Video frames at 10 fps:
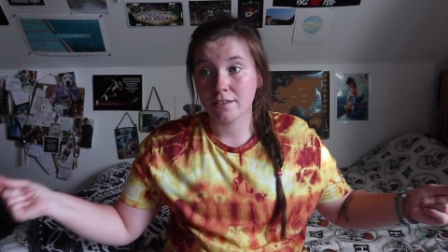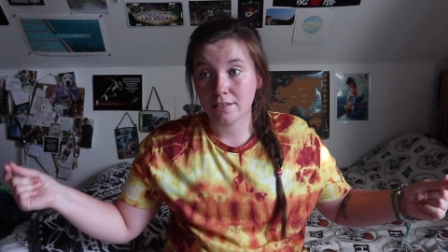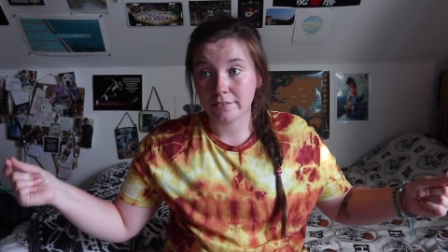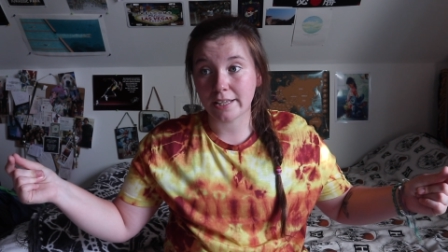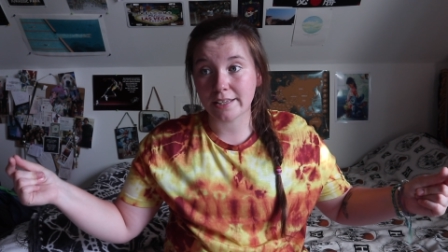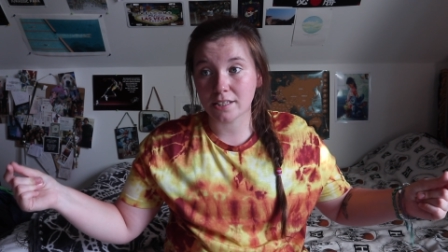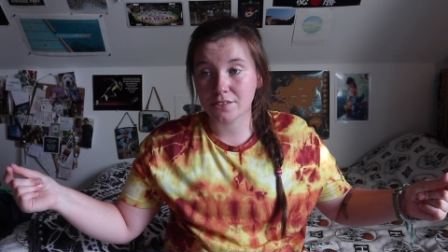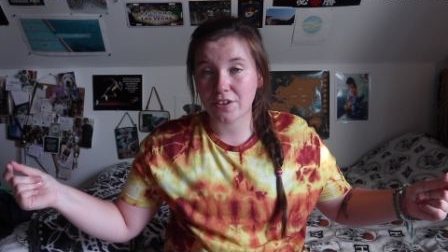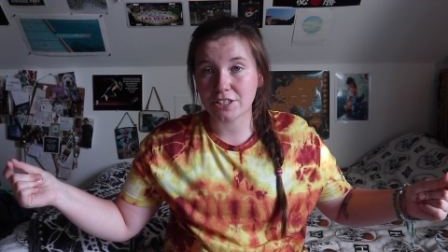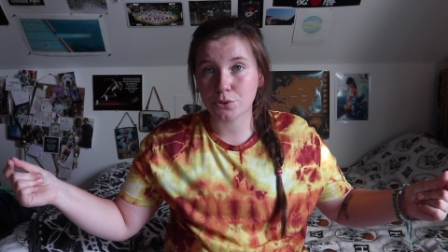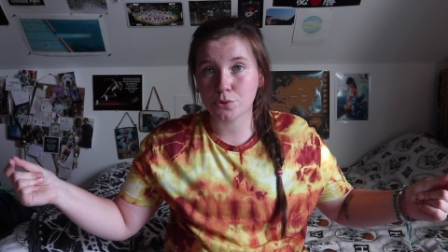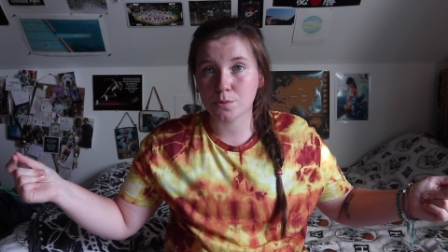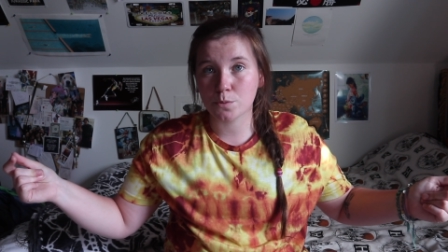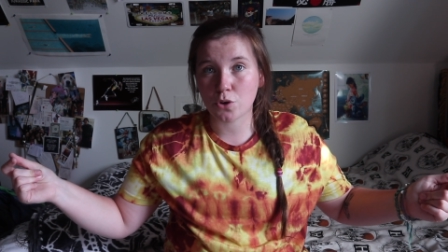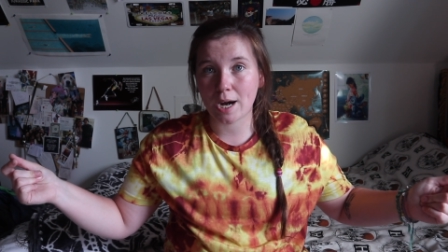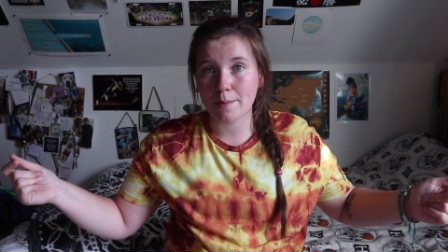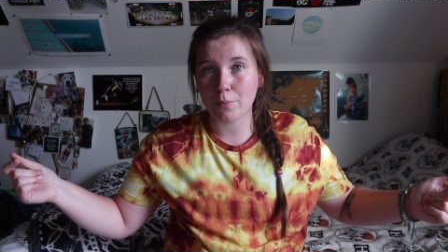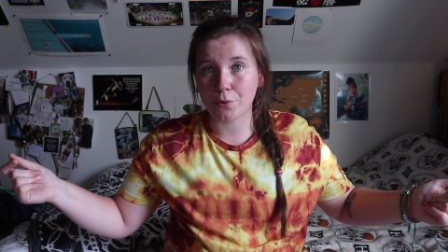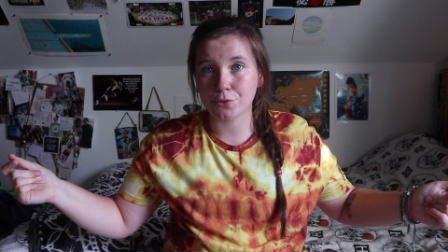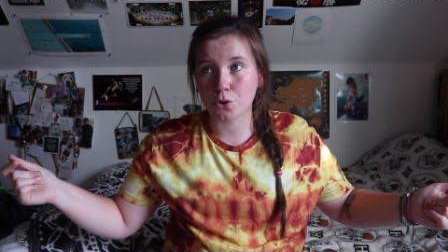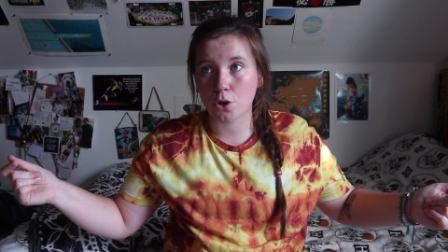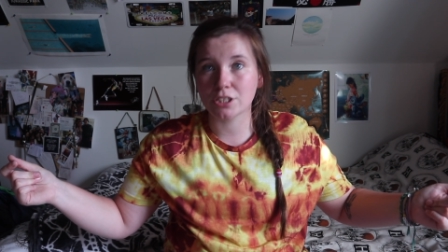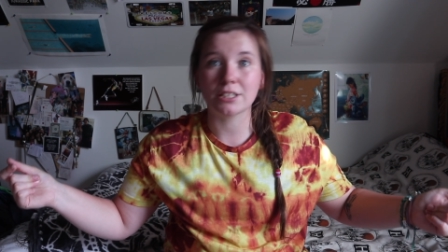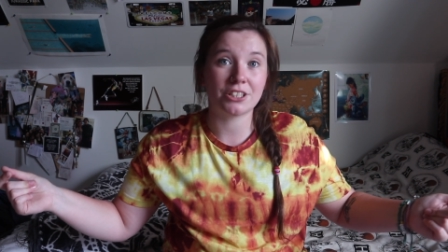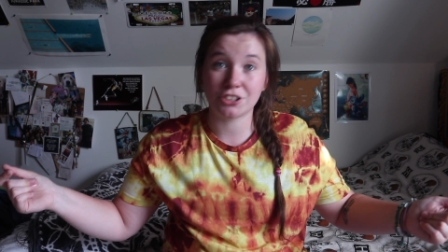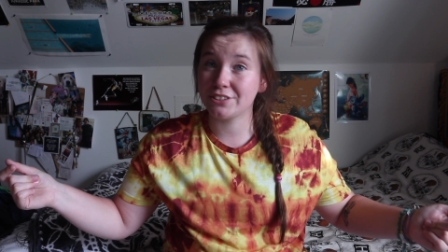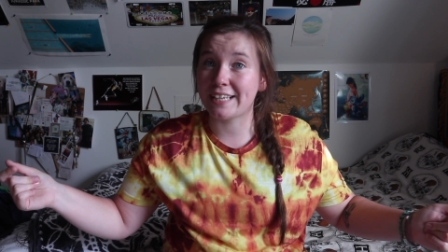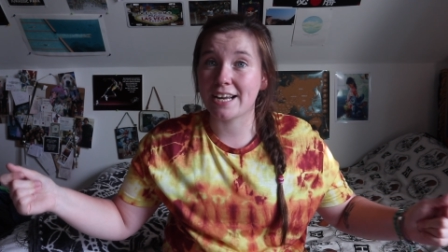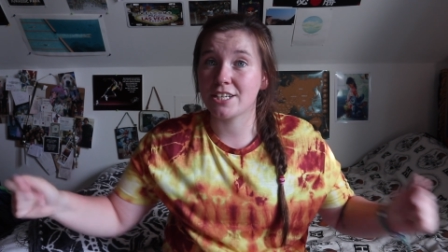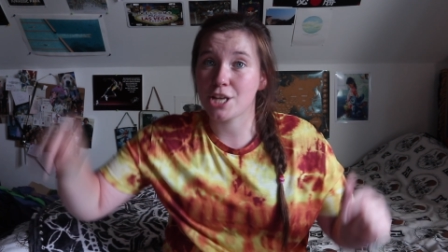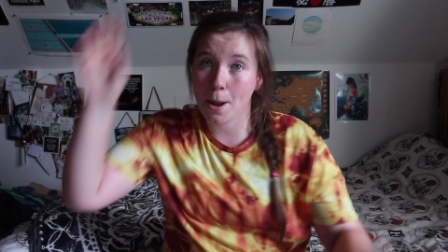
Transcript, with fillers: Like this video, subscribe, all sorts. Let's just get into it.